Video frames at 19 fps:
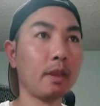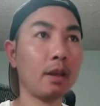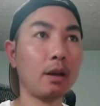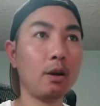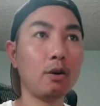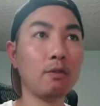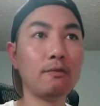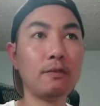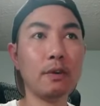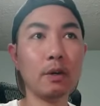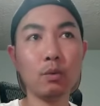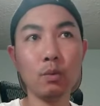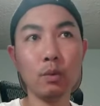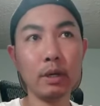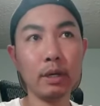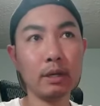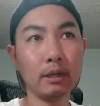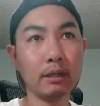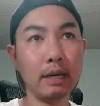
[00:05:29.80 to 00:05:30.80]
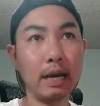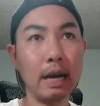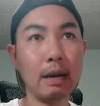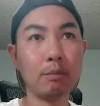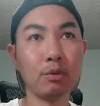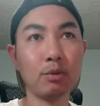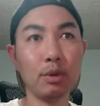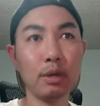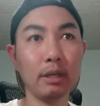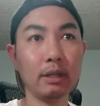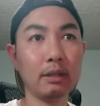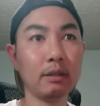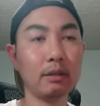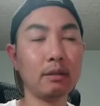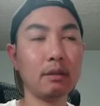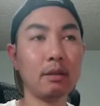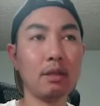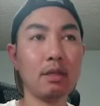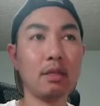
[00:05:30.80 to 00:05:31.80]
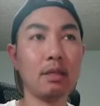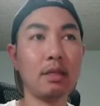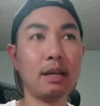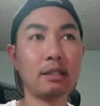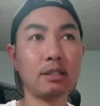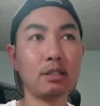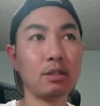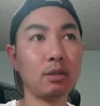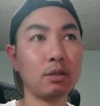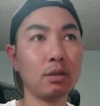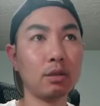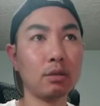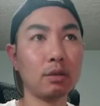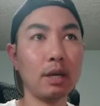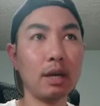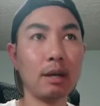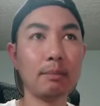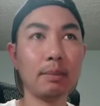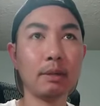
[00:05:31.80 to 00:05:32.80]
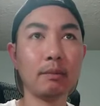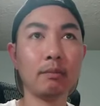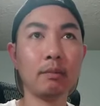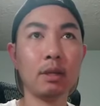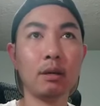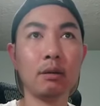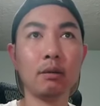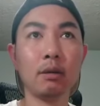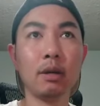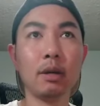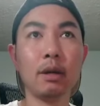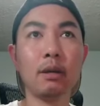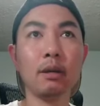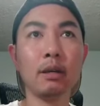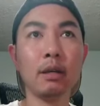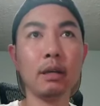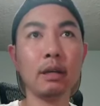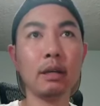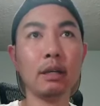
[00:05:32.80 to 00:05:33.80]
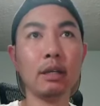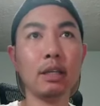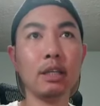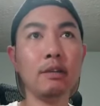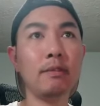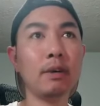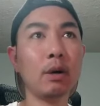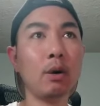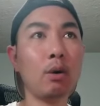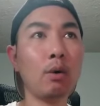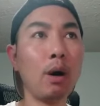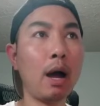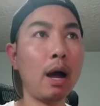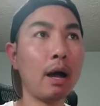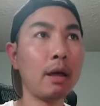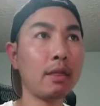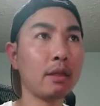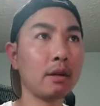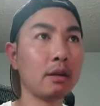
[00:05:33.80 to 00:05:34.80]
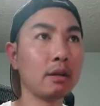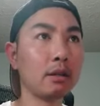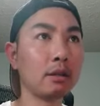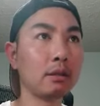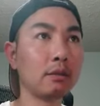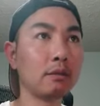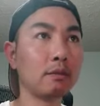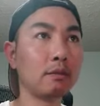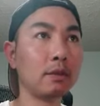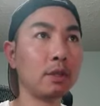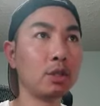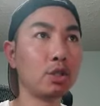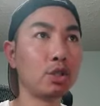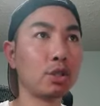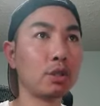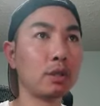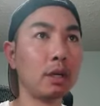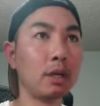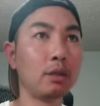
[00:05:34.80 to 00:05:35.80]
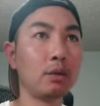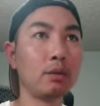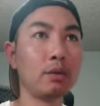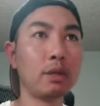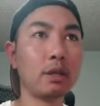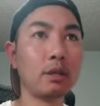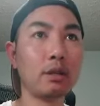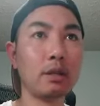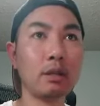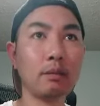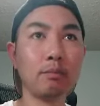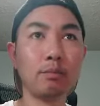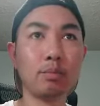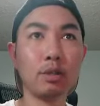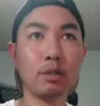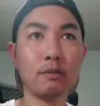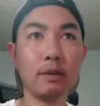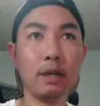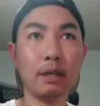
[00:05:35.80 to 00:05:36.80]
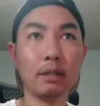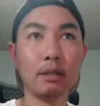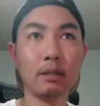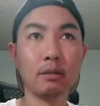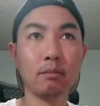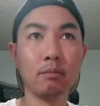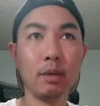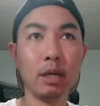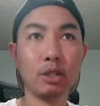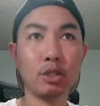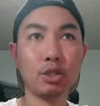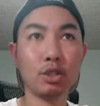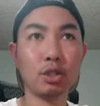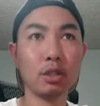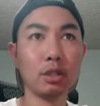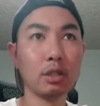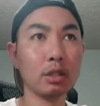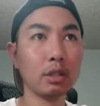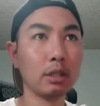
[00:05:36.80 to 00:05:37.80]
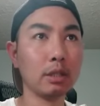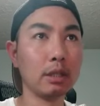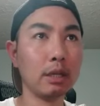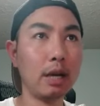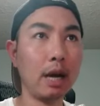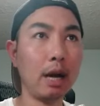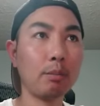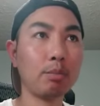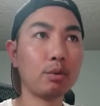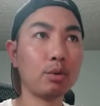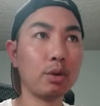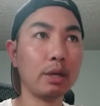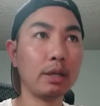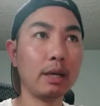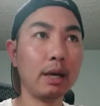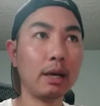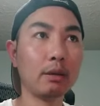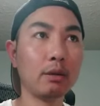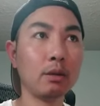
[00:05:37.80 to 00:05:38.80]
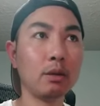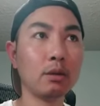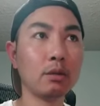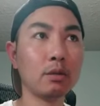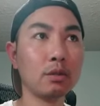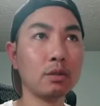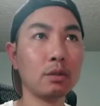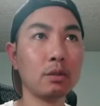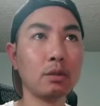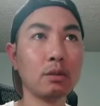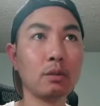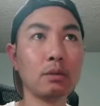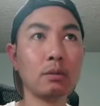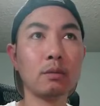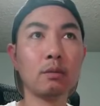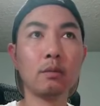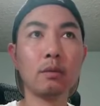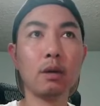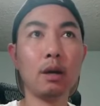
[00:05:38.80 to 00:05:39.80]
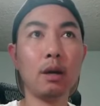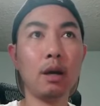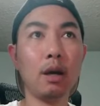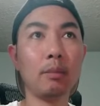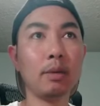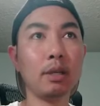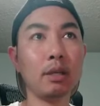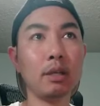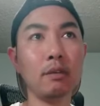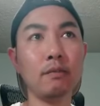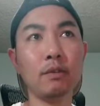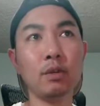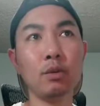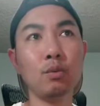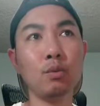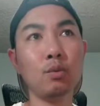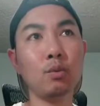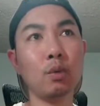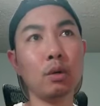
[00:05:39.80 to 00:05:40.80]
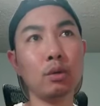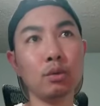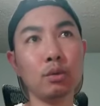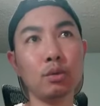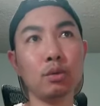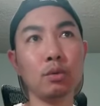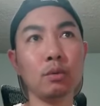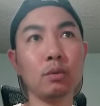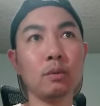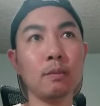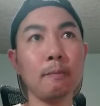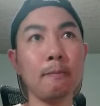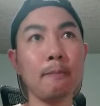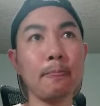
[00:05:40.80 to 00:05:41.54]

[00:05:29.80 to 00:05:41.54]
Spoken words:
firmware upgrade. That's not gonna happen. Okay, even on other version, I don't think they provide much upgrade at all. So I mean, if you want to